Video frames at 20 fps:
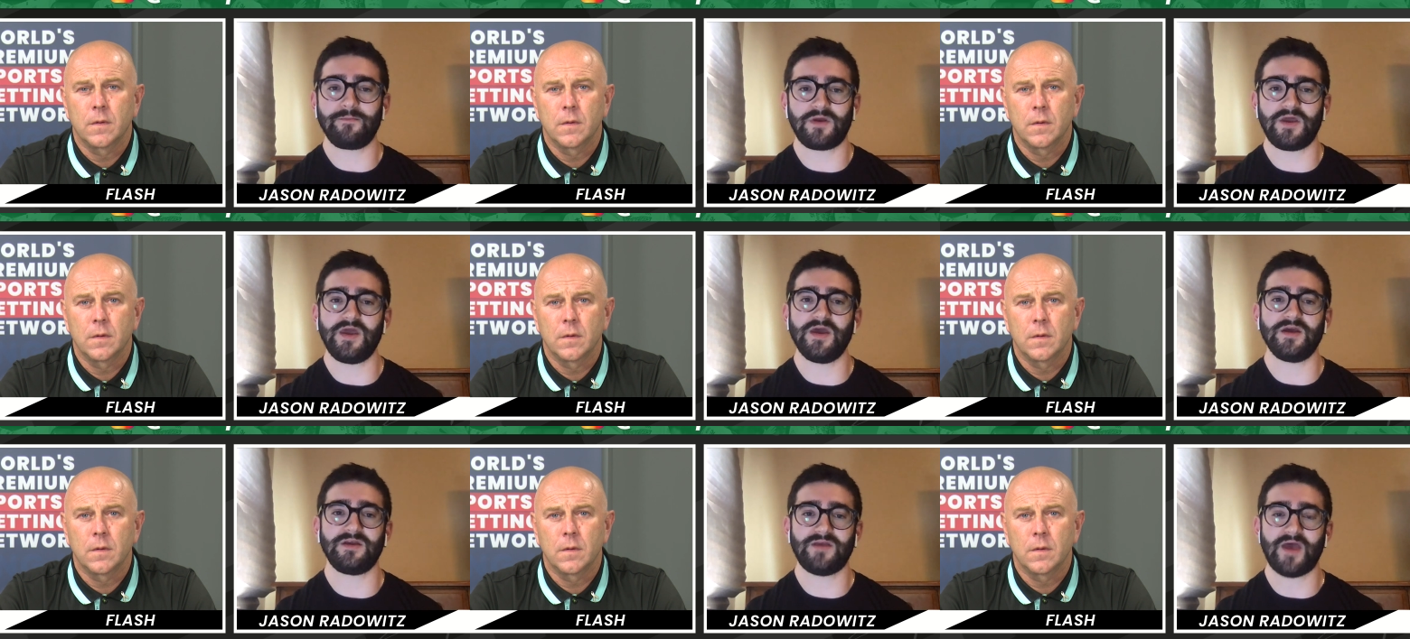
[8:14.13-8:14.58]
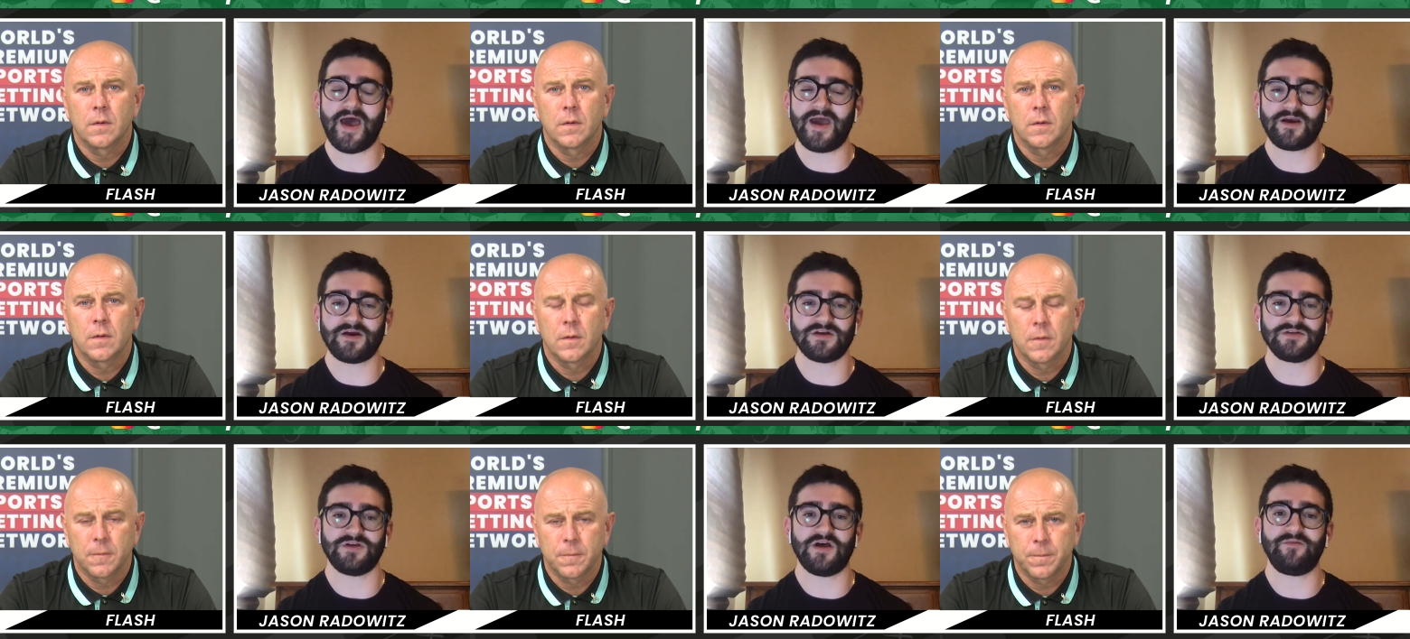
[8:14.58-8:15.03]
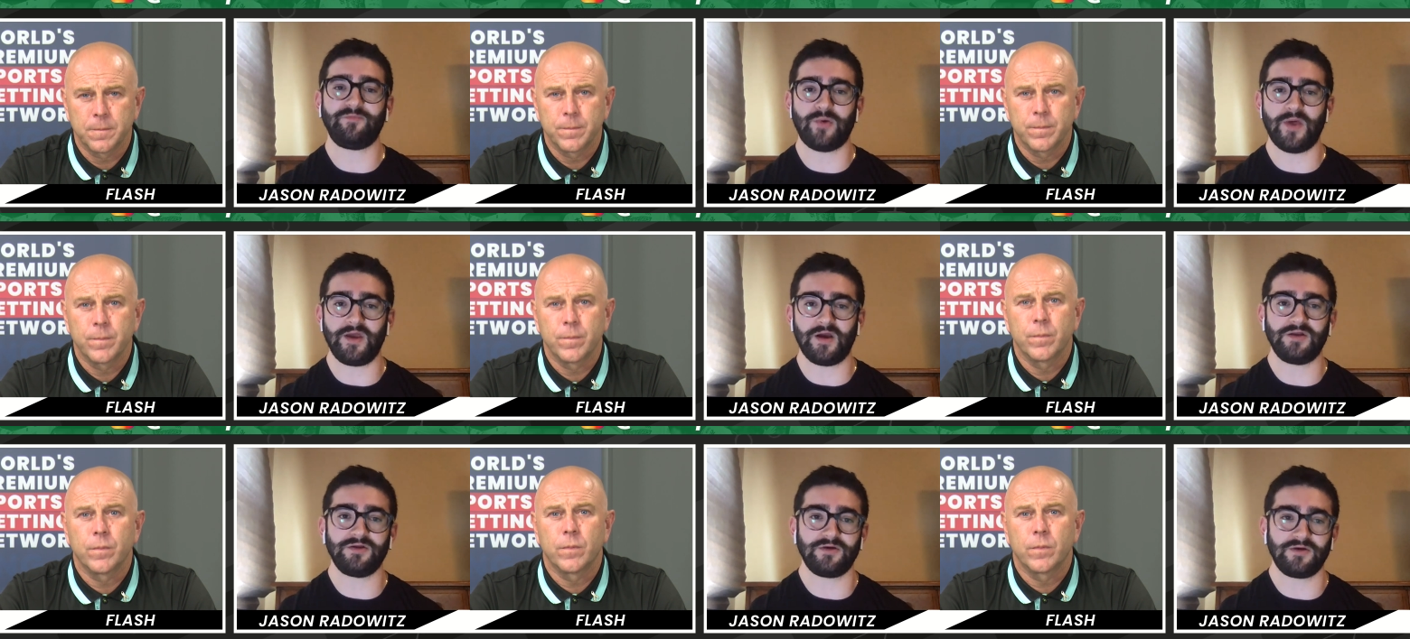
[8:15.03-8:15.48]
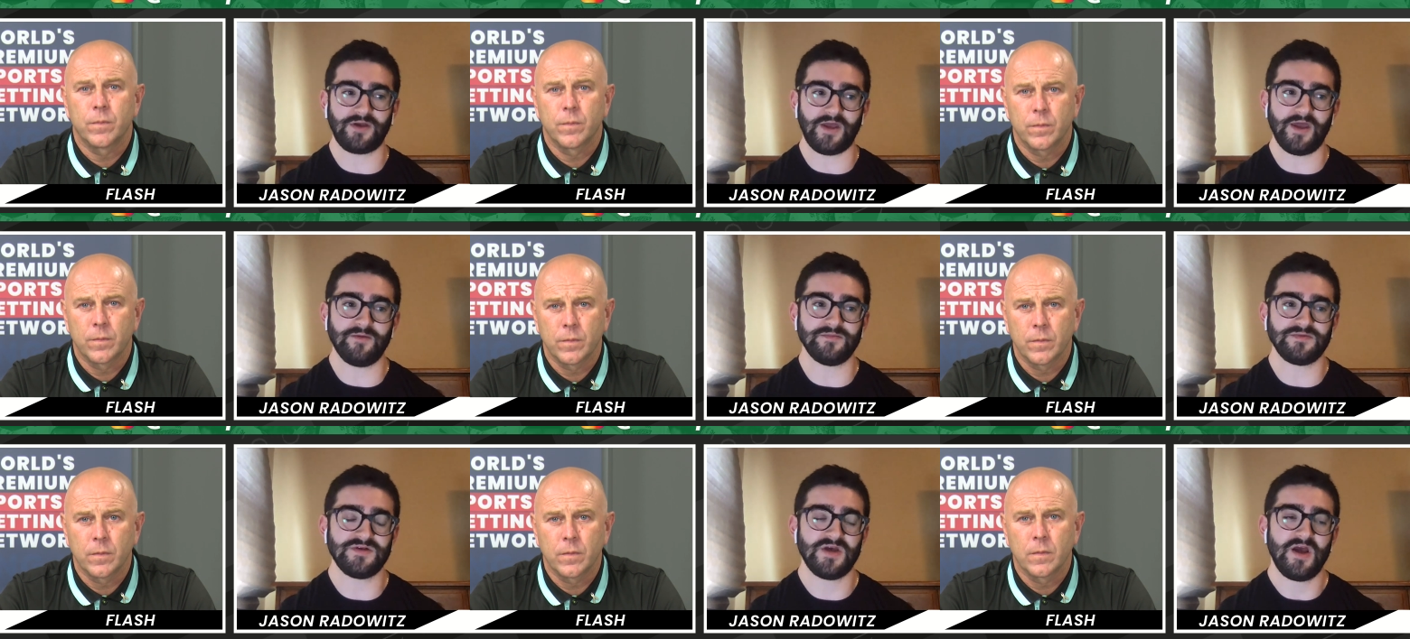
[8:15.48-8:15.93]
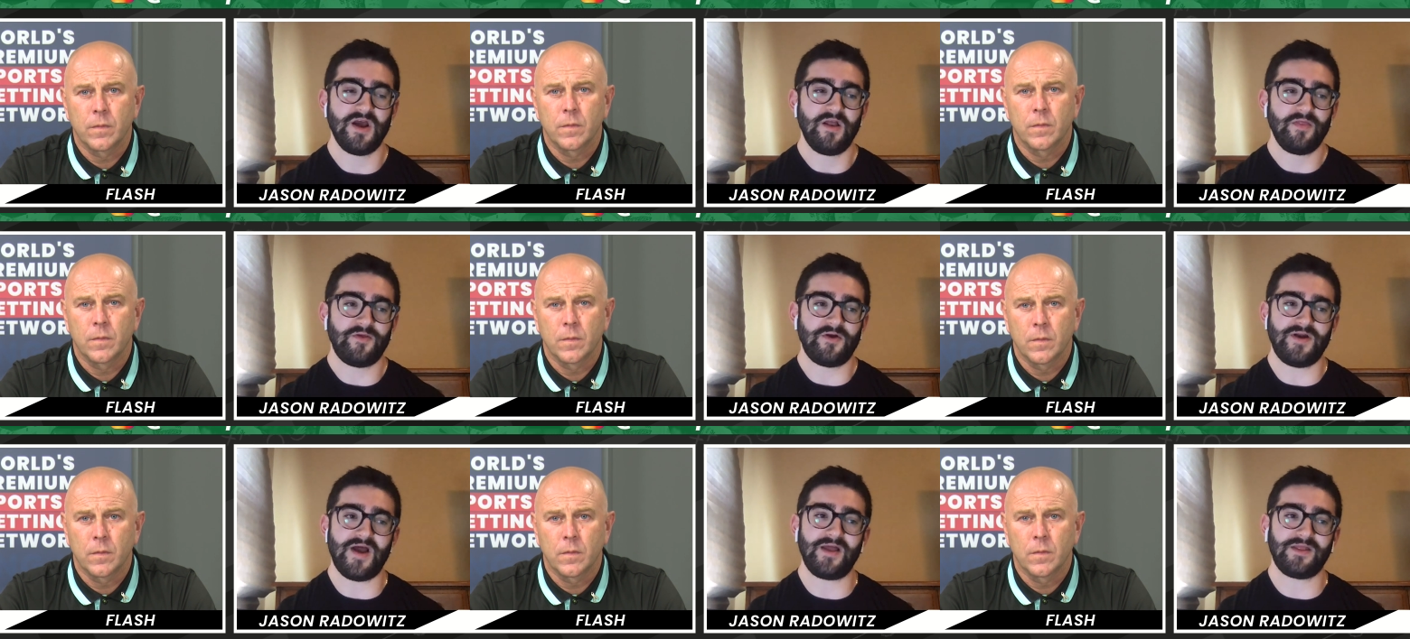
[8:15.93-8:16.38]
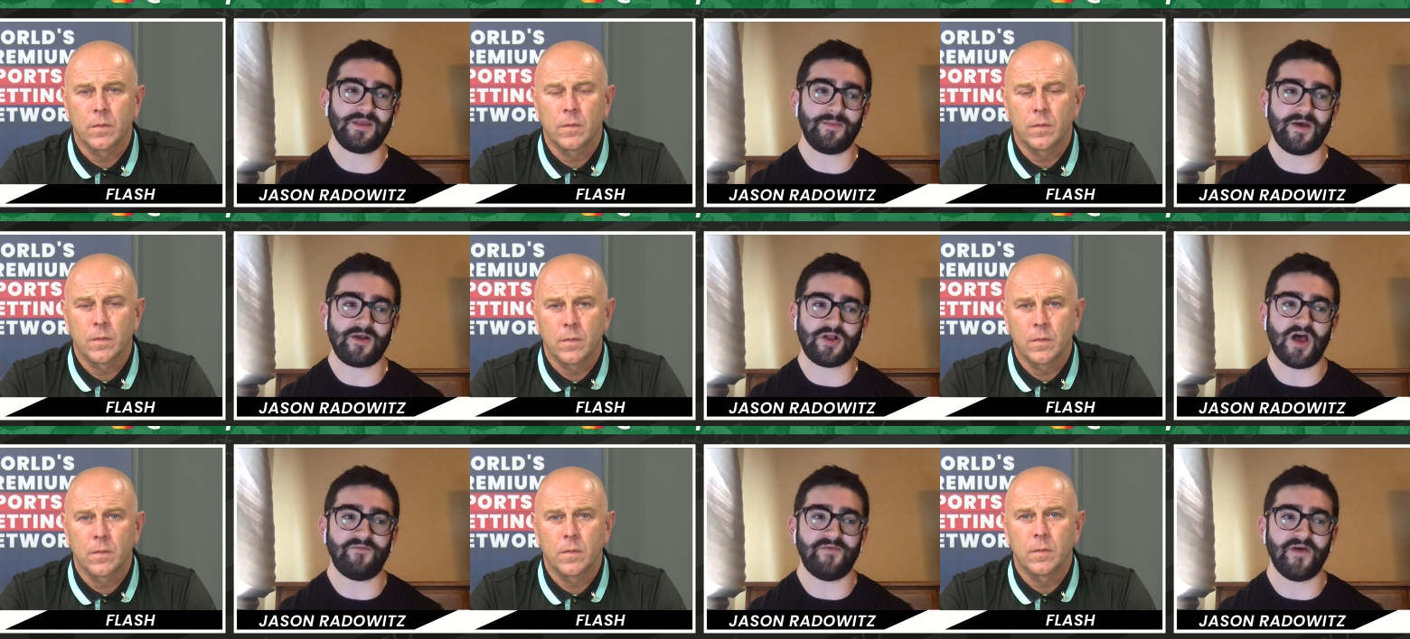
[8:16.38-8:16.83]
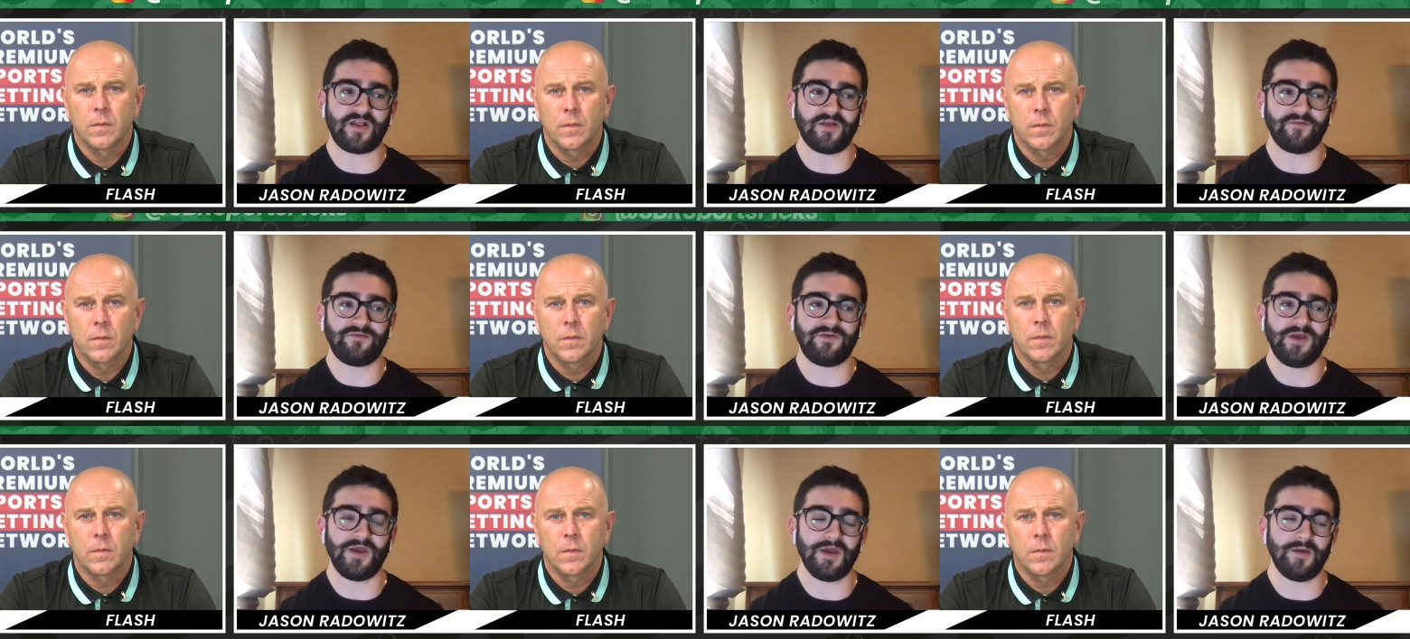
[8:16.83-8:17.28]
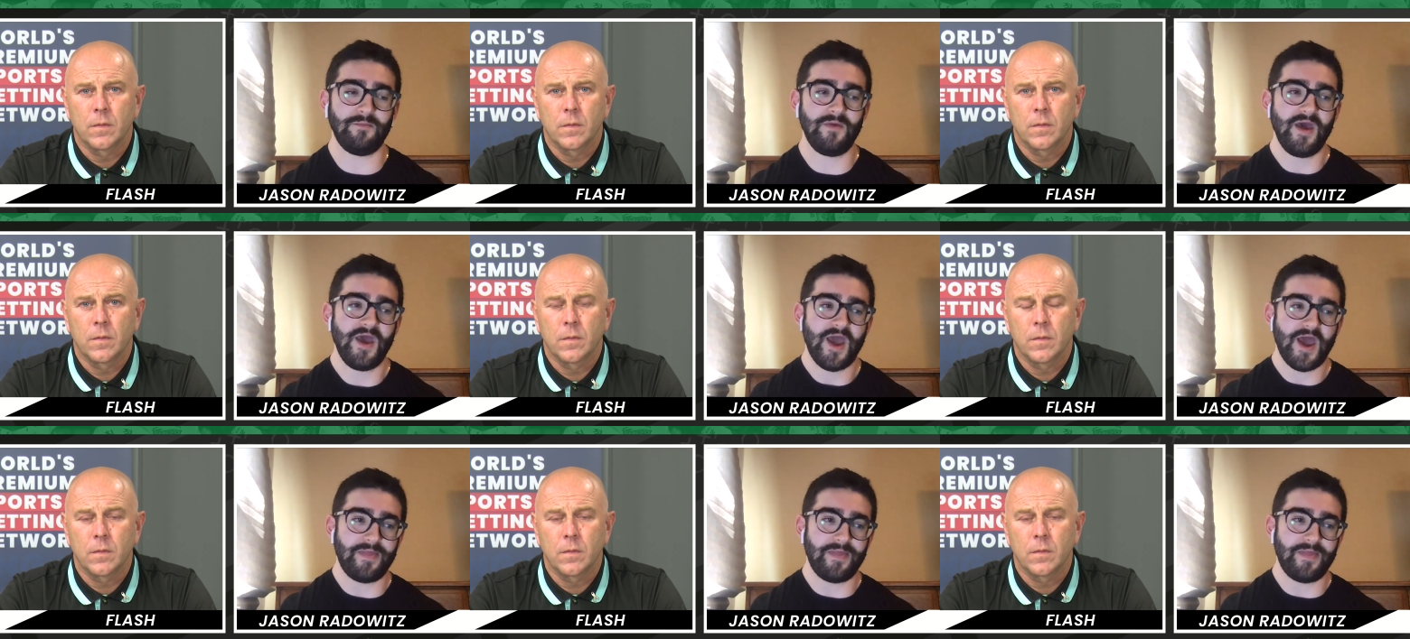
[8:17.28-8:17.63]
Speaker 1: Kia Tigers love playing under games, but not the best offensive team.